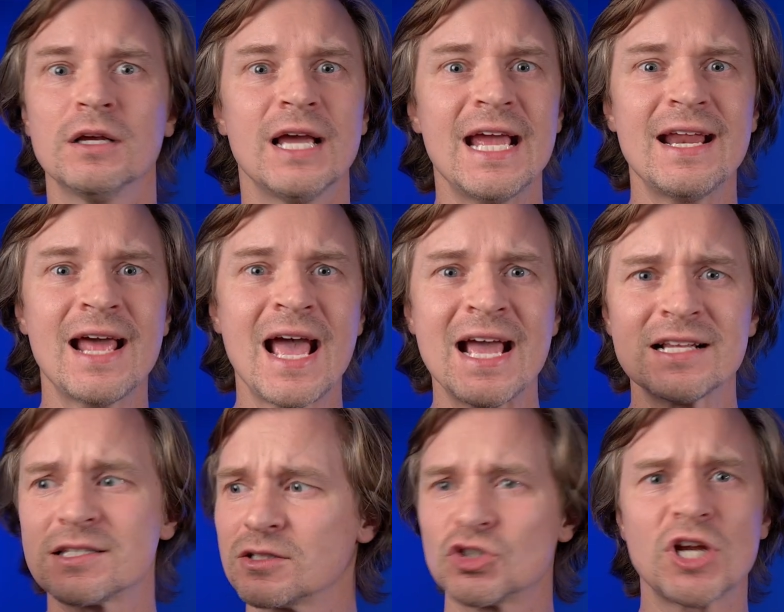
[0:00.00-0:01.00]
It
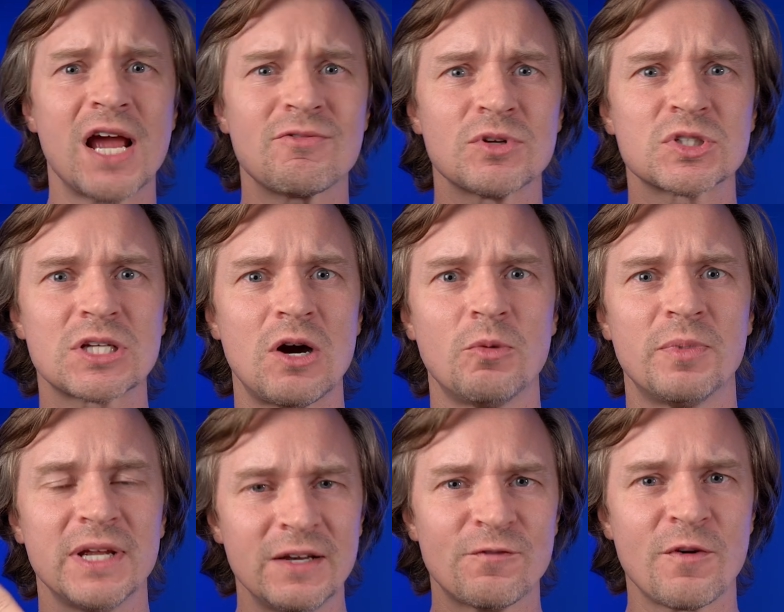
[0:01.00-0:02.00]
has
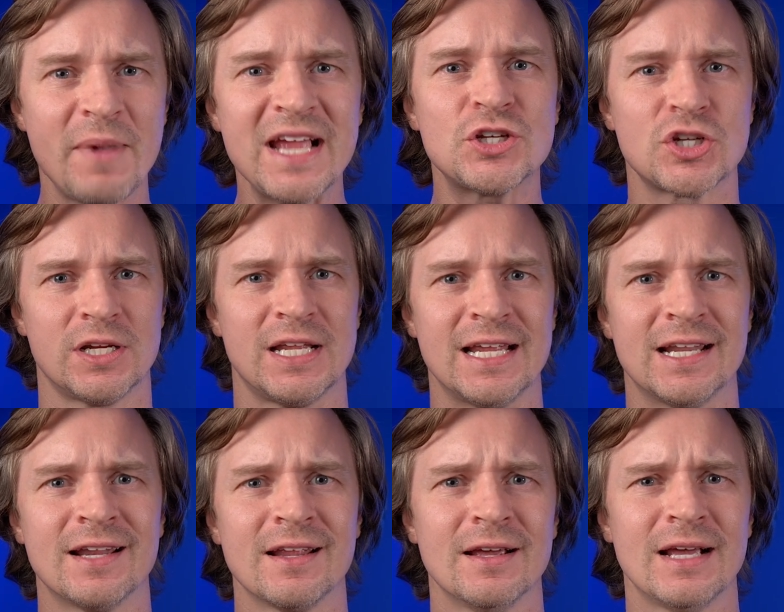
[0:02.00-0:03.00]
gyroscope information in
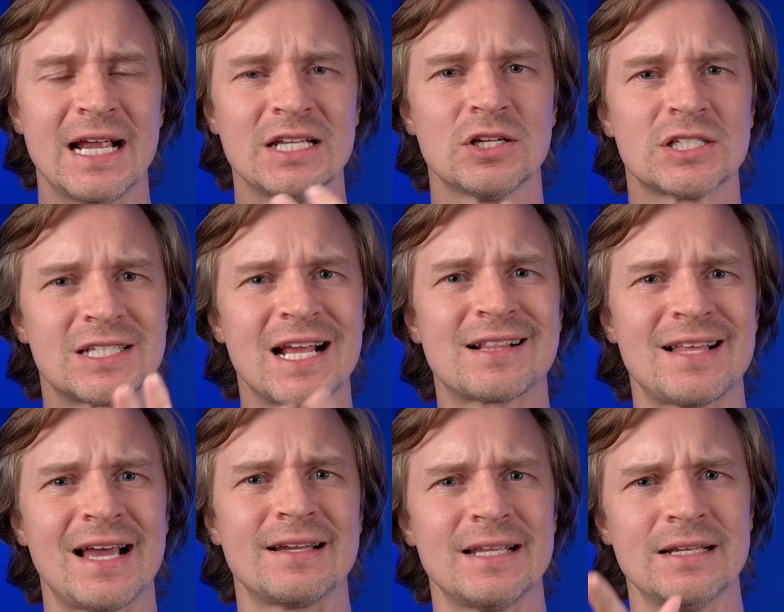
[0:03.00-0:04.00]
it. And you stick
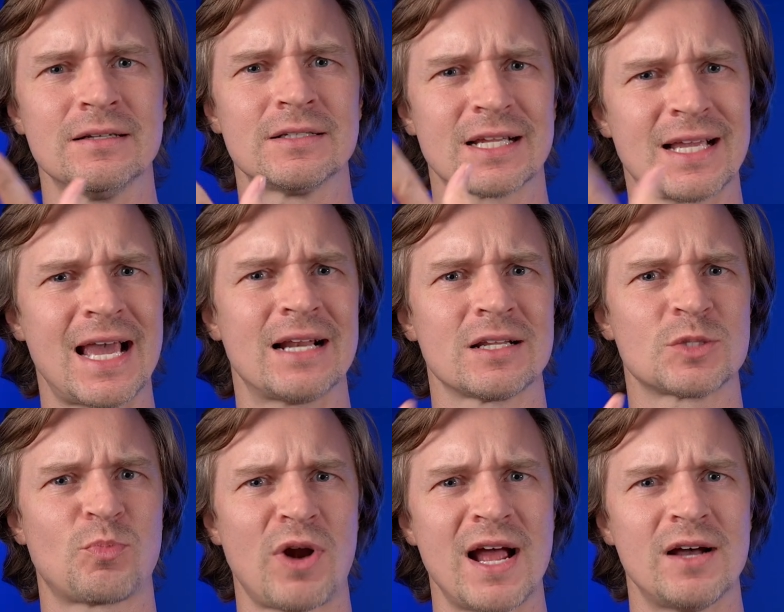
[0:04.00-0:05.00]
that into
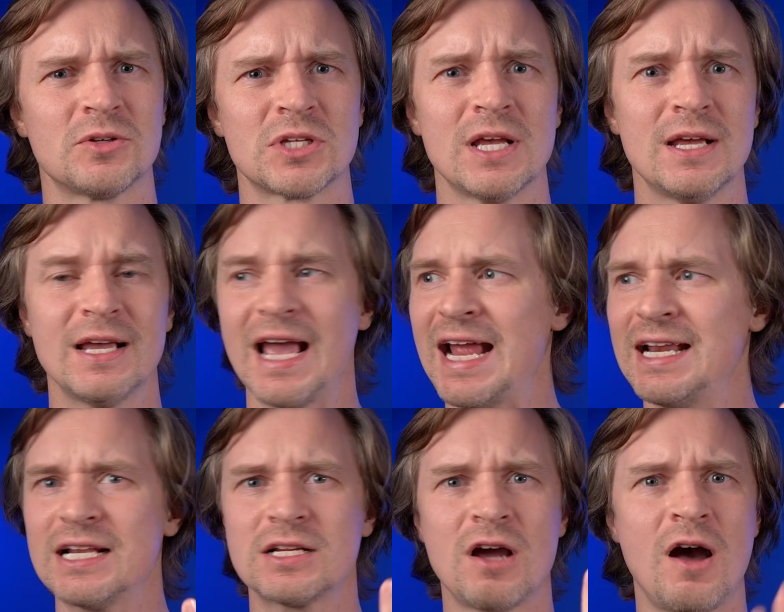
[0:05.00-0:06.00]
Catalyst Browse and
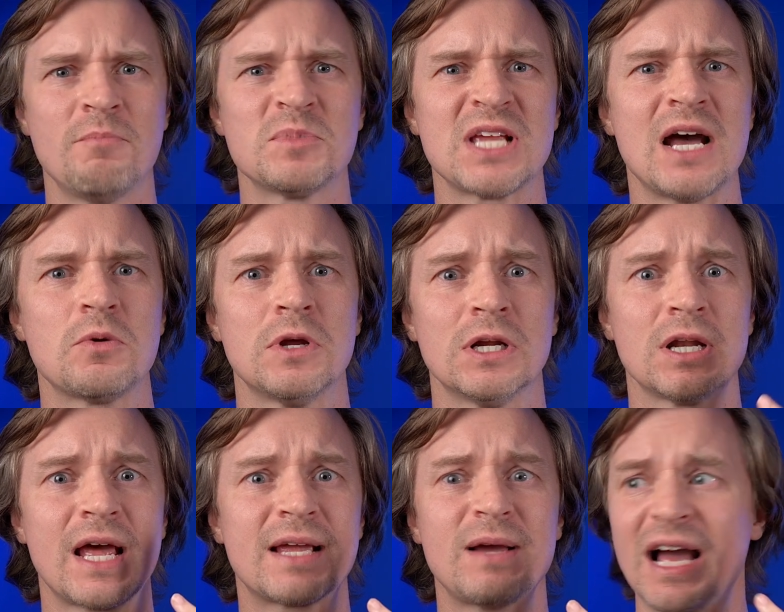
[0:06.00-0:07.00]
it comes out
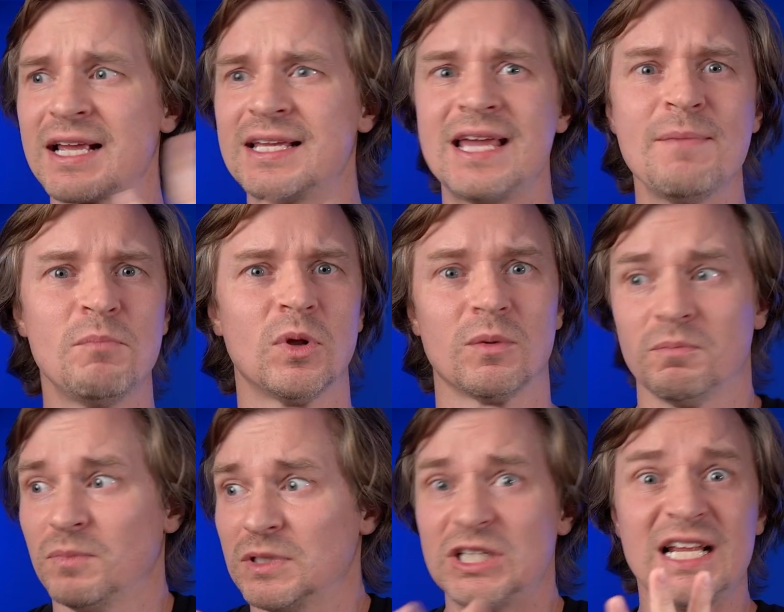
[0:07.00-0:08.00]
like a
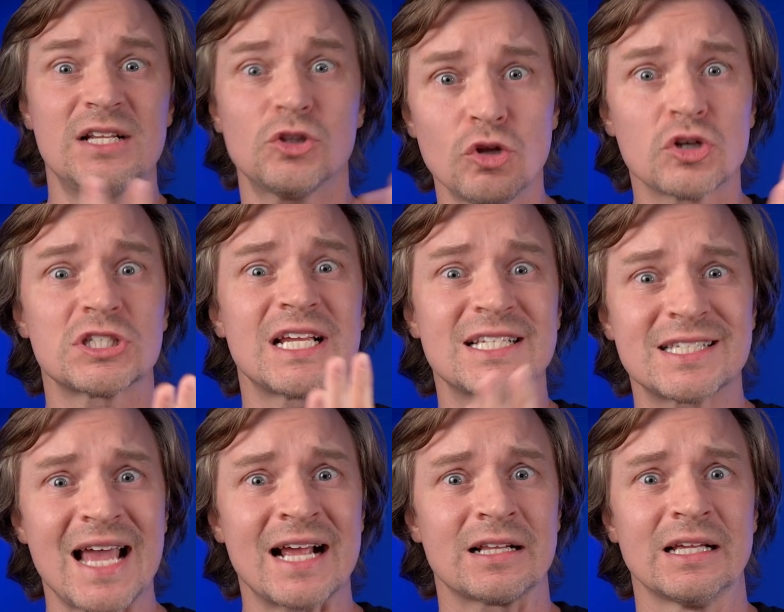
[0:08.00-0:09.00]
gimbal. It looks
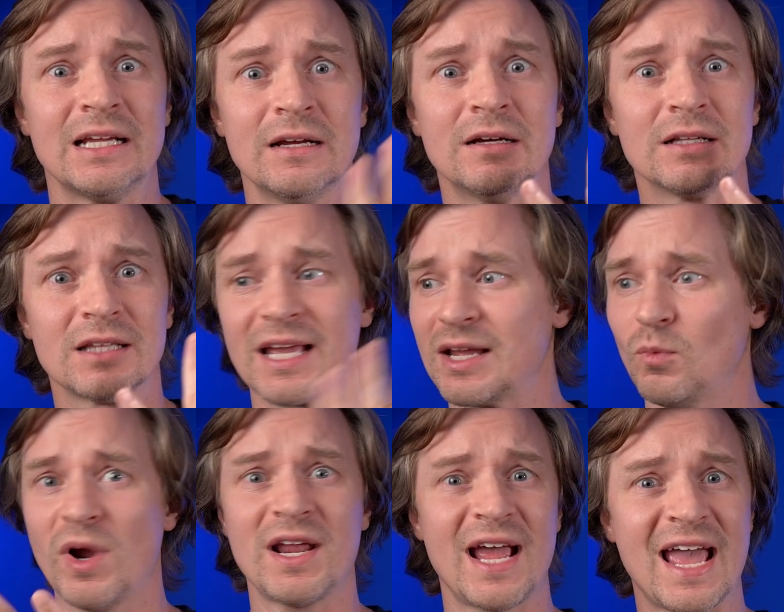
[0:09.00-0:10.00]
exactly like
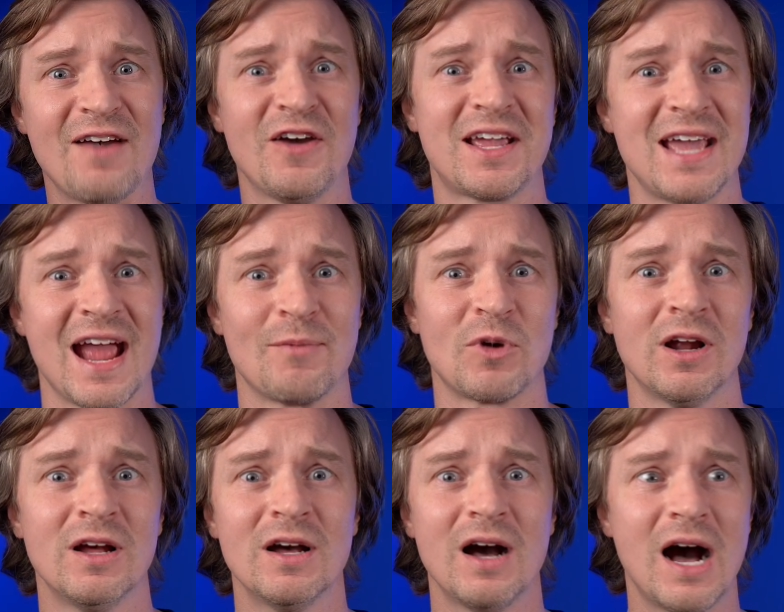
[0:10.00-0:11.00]
when I have a camera
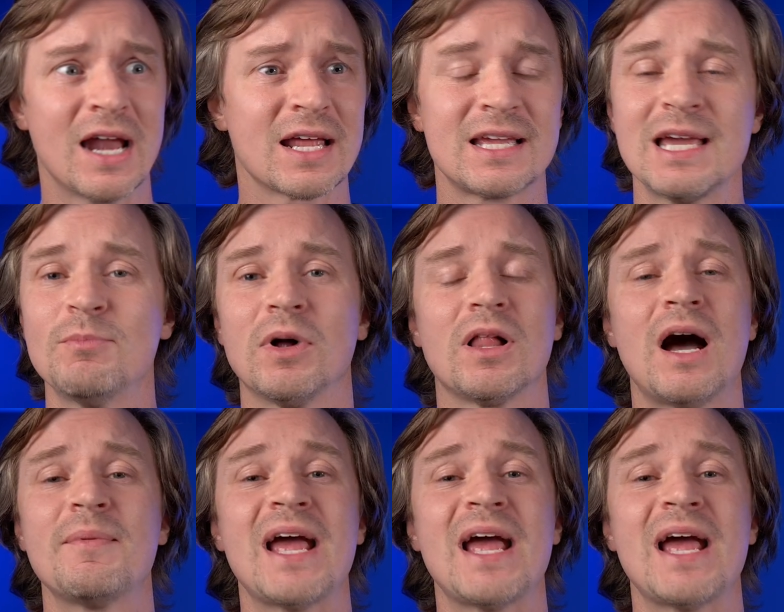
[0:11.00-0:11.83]
on a gimbal.